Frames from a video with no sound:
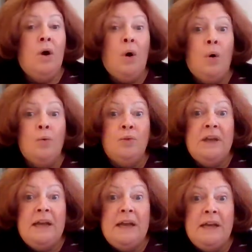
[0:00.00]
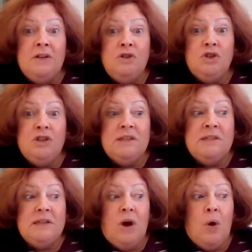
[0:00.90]
only
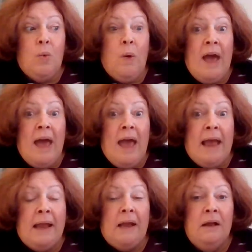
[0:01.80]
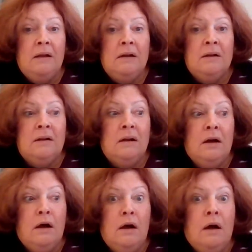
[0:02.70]
inches away.
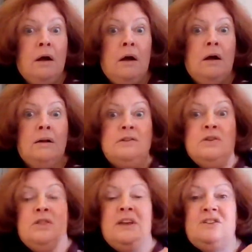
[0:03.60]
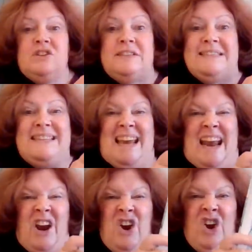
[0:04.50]
Do you think she's
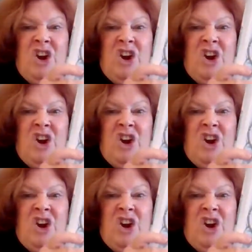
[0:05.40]
scared?